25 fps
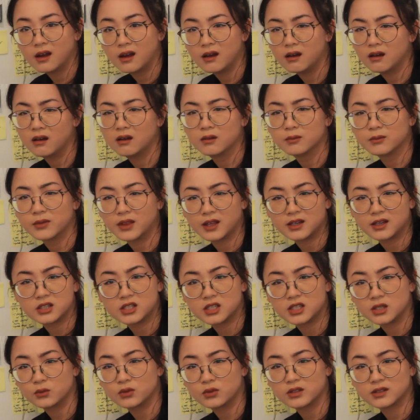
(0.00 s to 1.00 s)
that
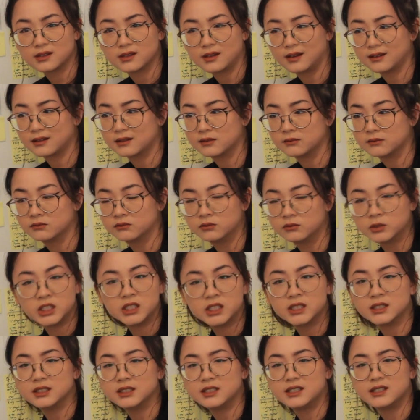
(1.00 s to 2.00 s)
she was like
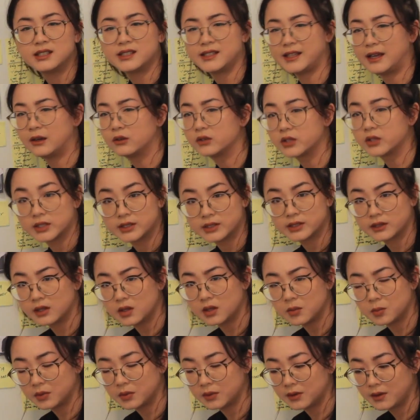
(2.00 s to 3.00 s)
really sound
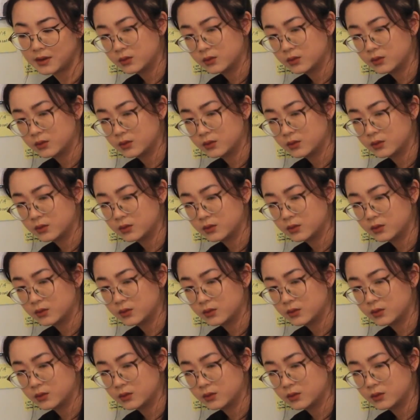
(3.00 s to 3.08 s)
asleep,